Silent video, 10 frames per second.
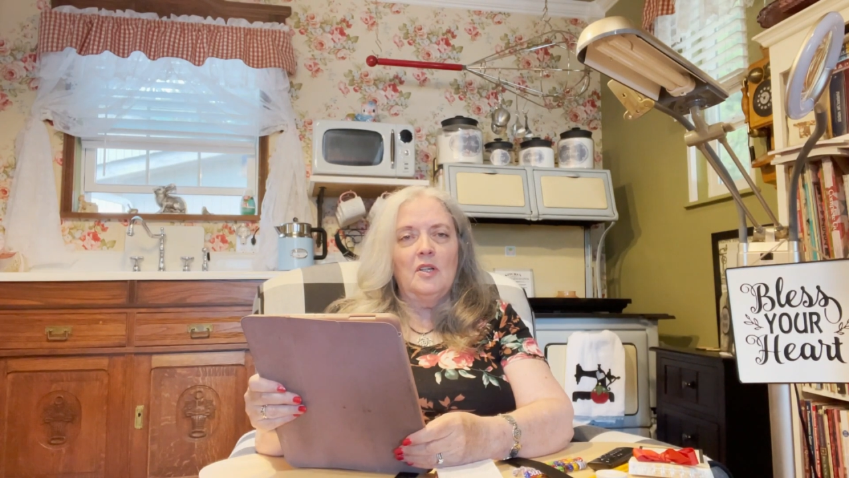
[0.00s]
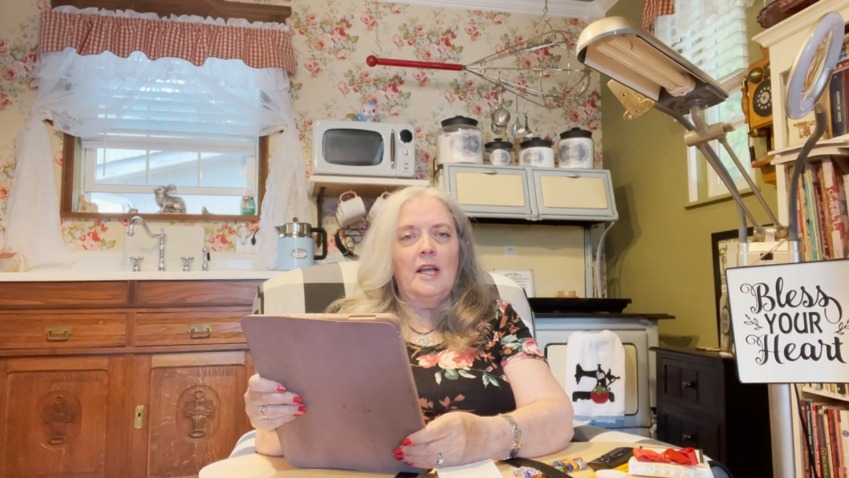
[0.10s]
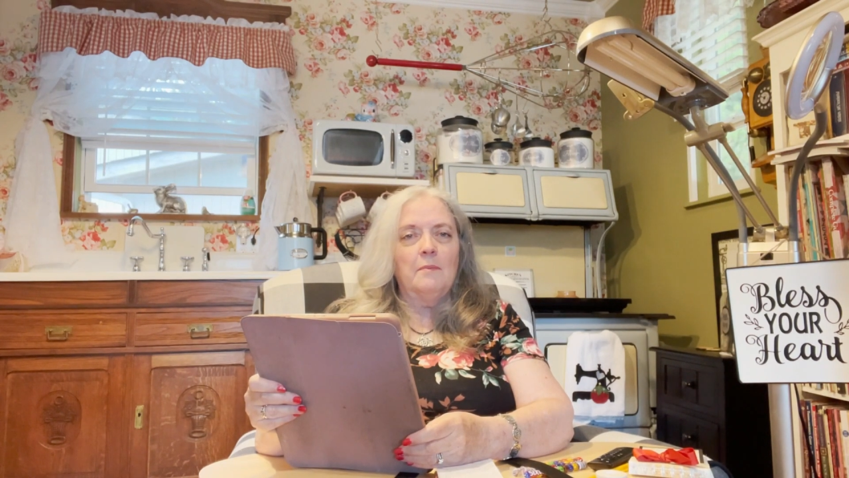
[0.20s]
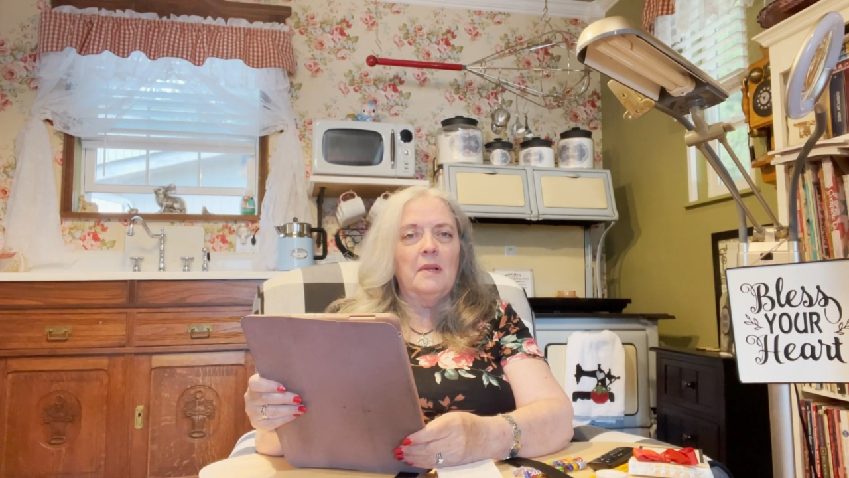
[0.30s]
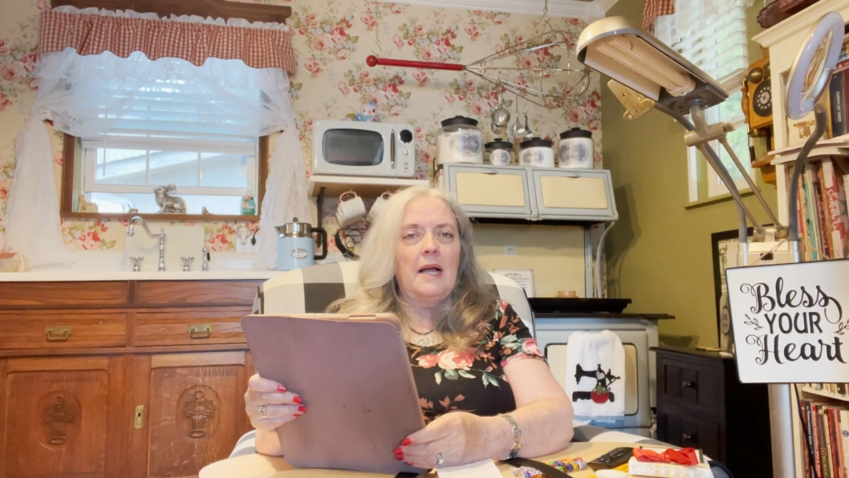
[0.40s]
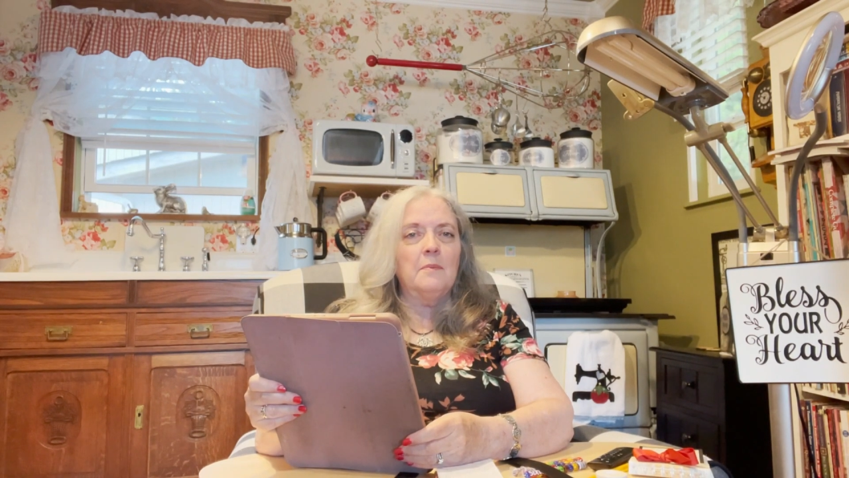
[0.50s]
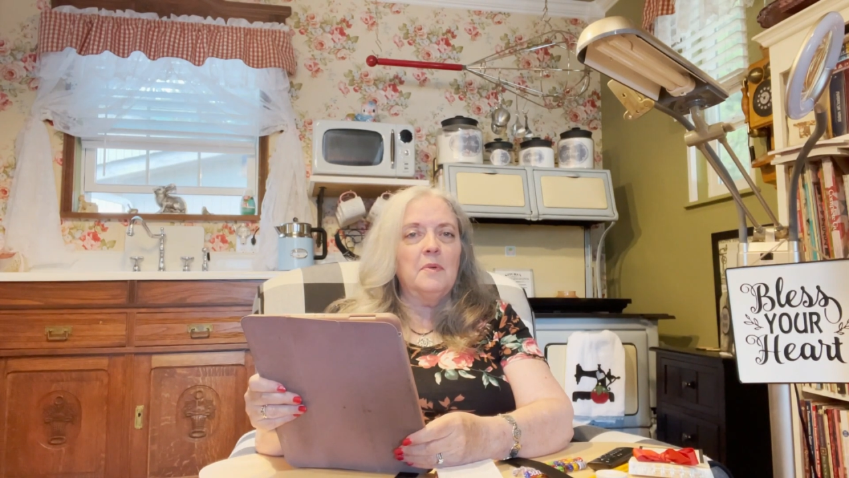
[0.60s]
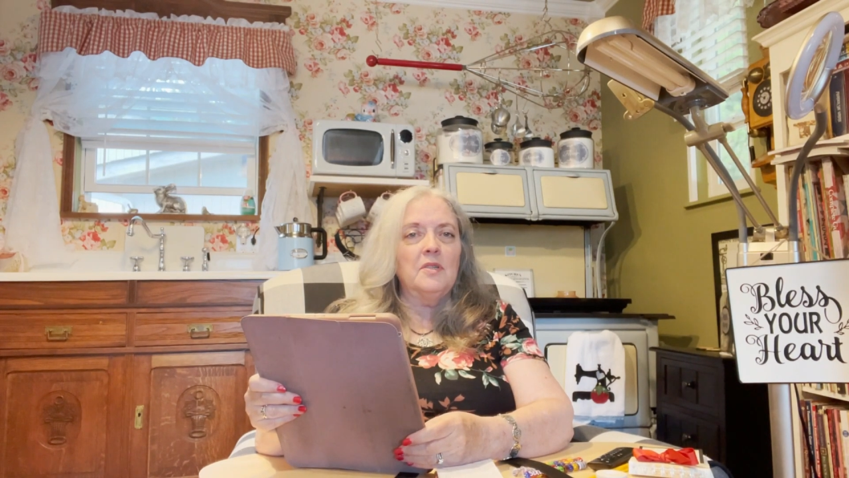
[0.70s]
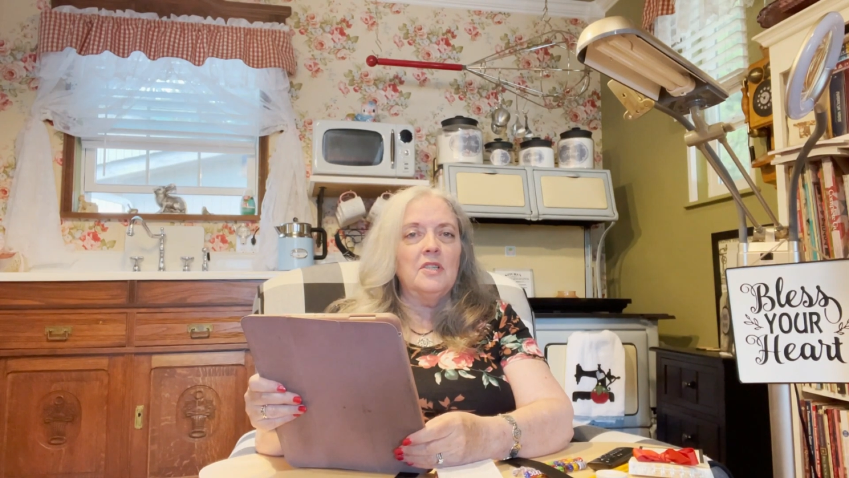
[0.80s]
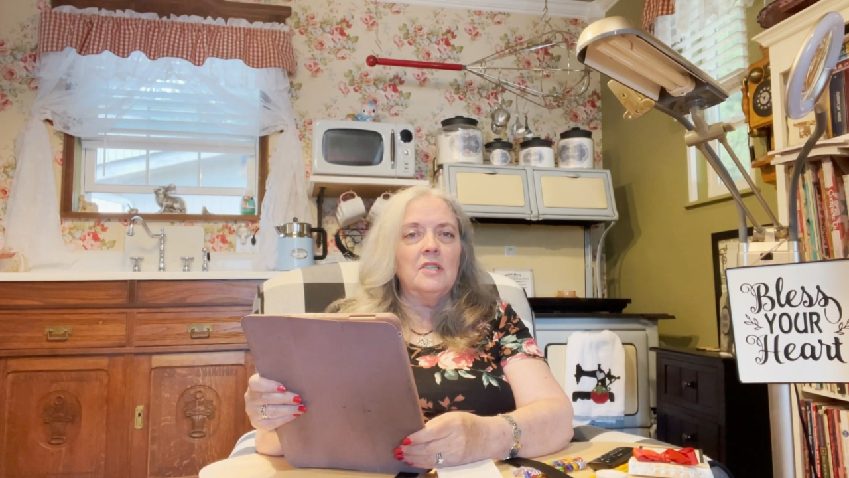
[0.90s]
like
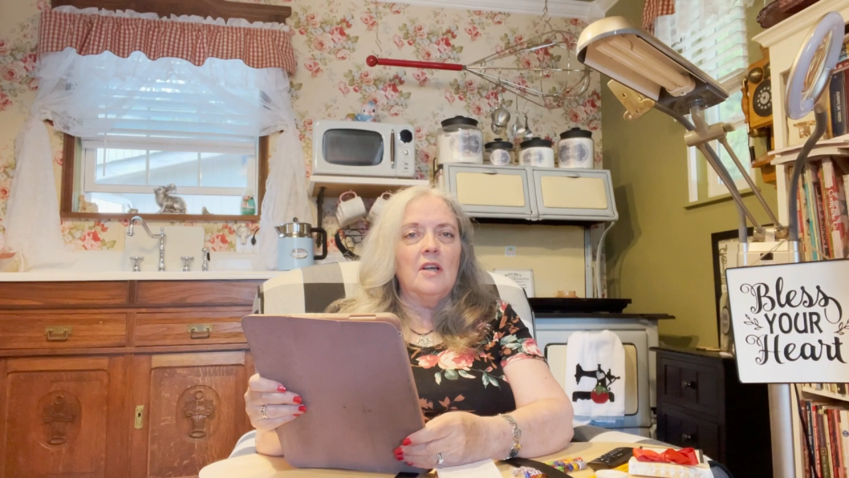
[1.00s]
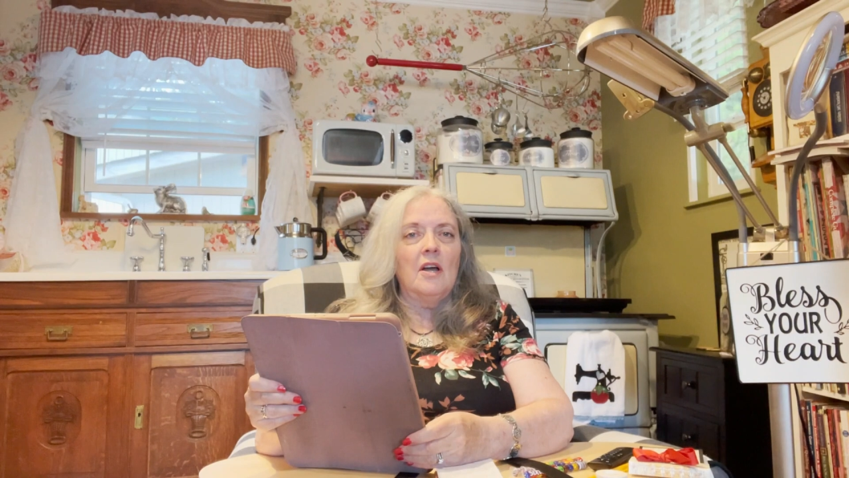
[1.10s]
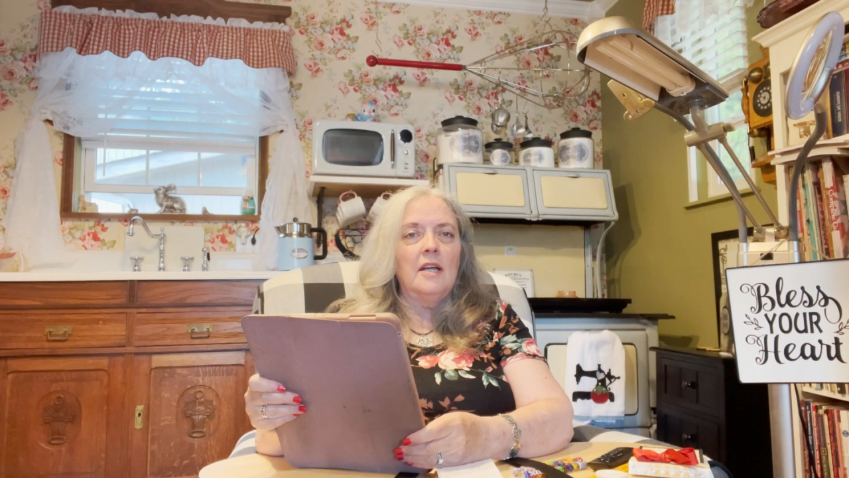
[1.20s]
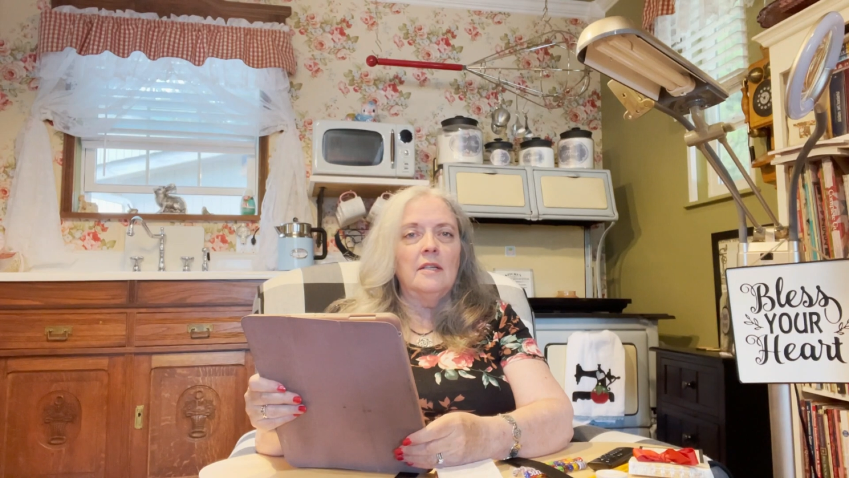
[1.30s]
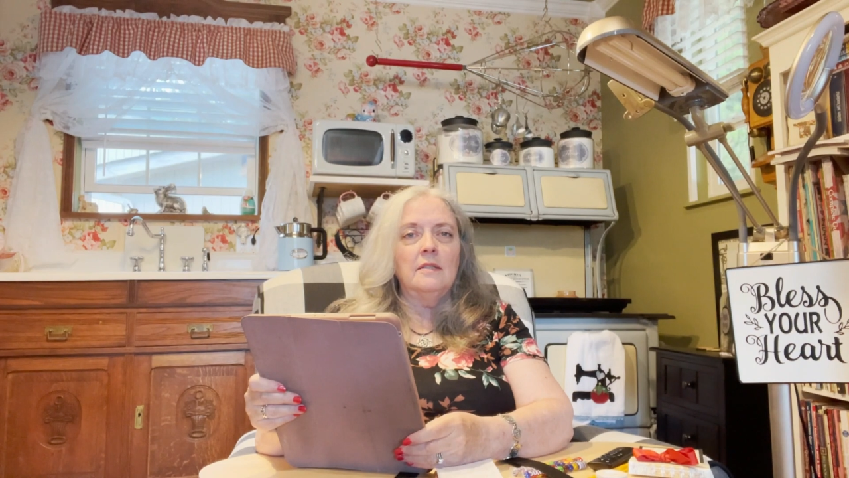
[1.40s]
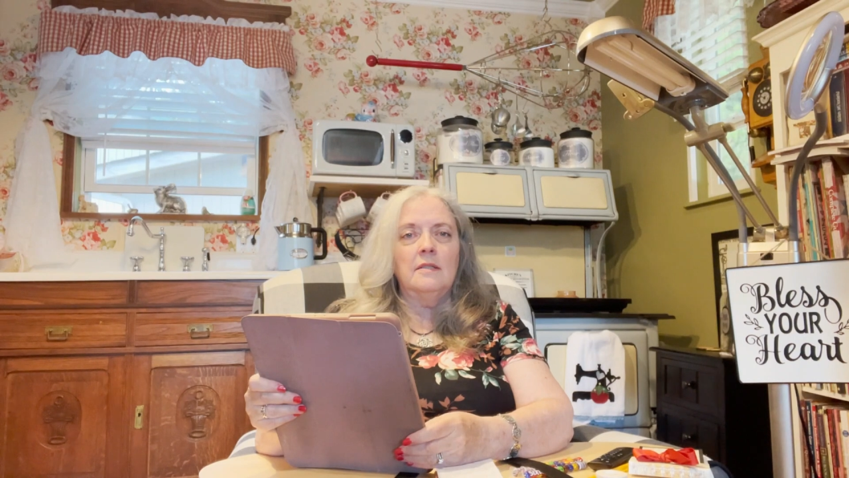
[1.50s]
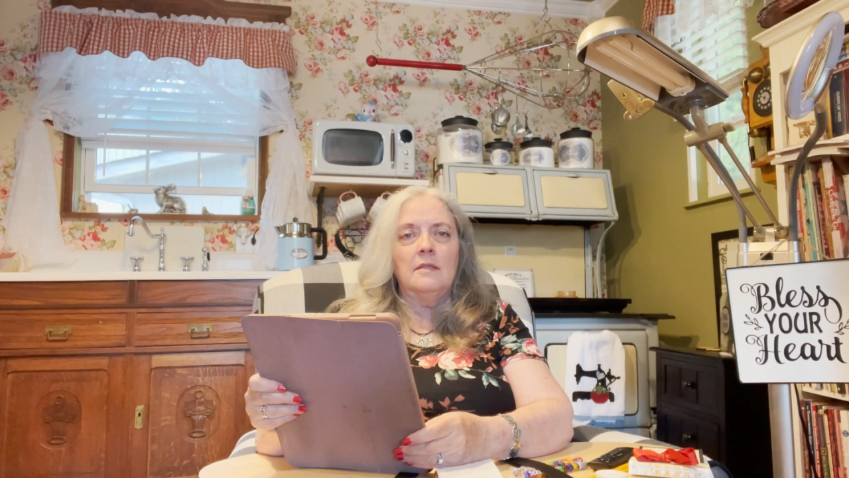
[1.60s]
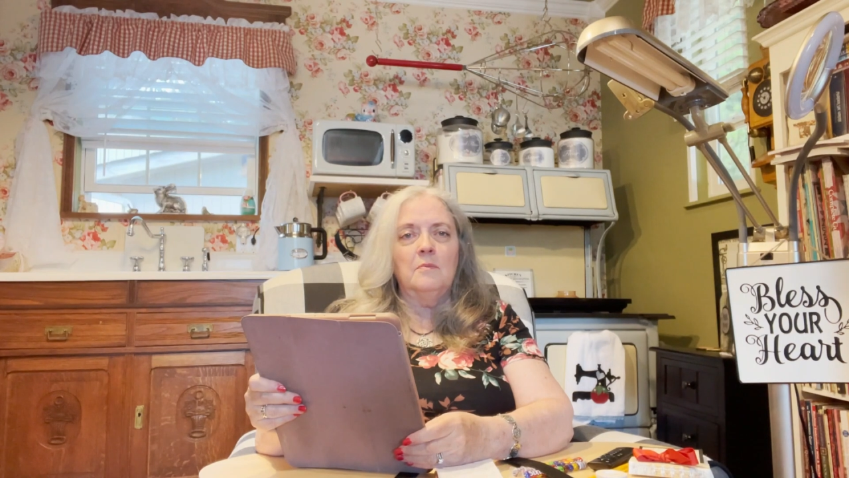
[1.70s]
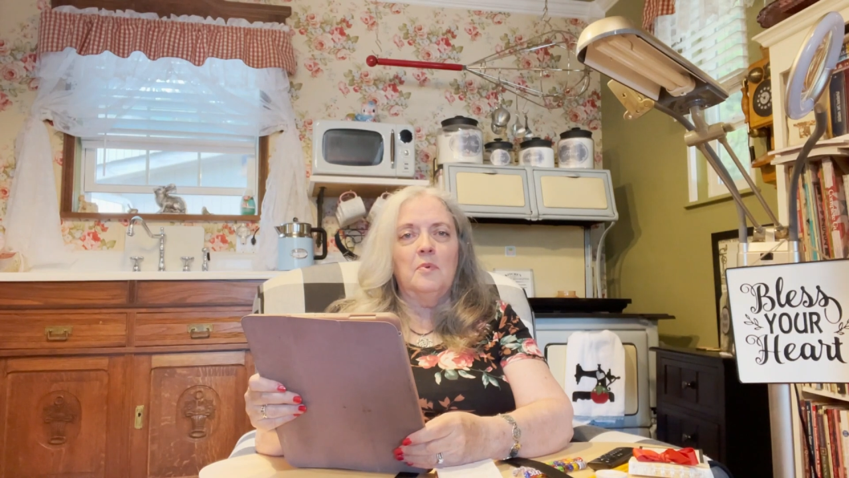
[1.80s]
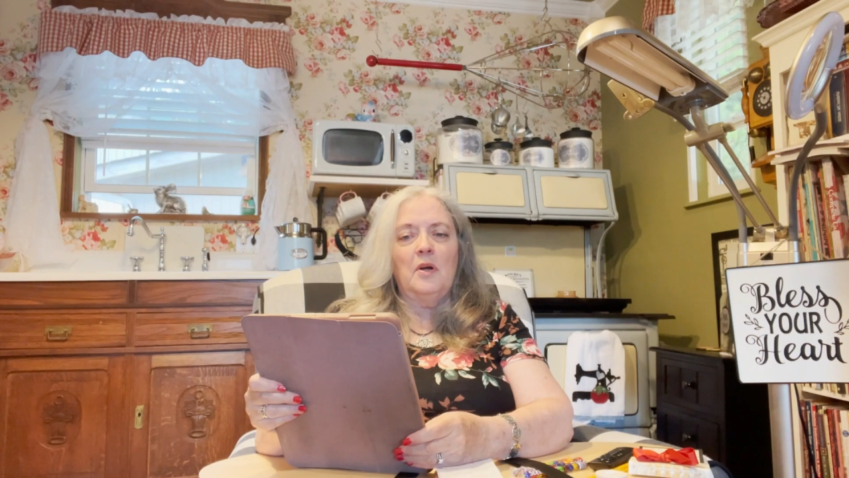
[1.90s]
Blackbird Designs
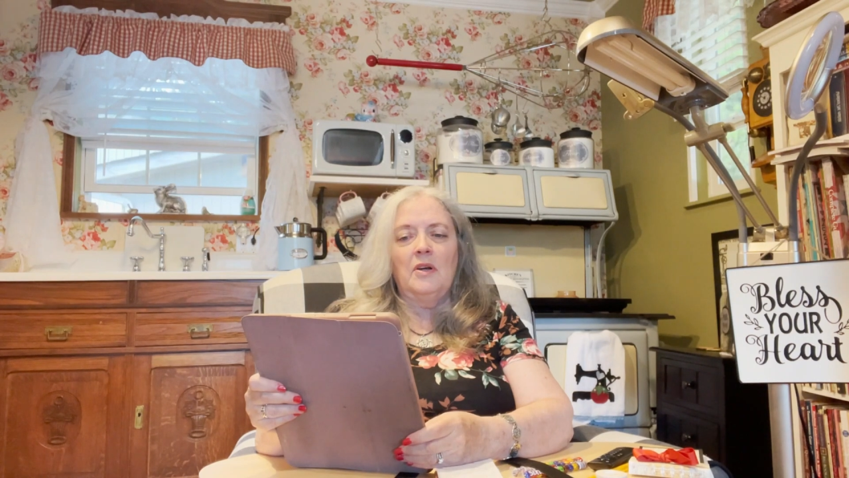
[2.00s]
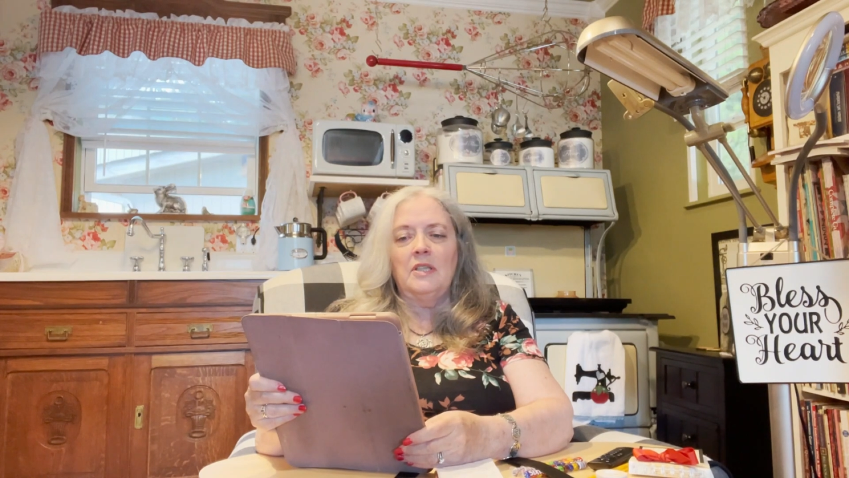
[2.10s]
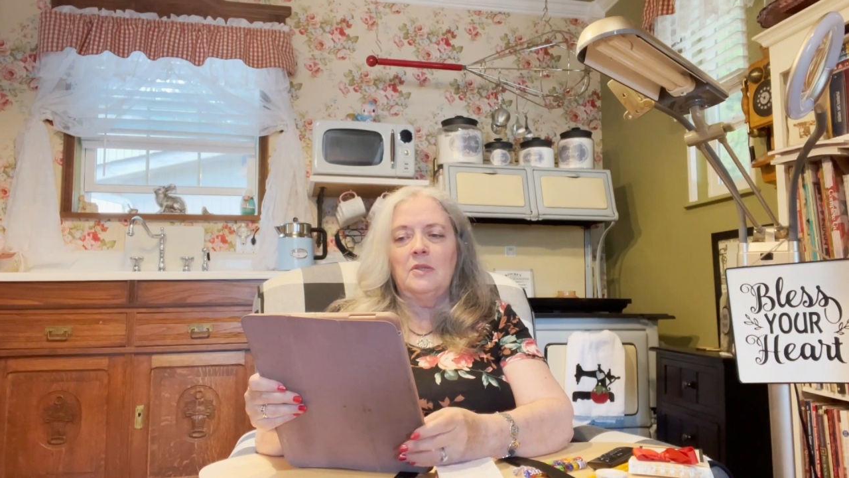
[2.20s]
and Prairie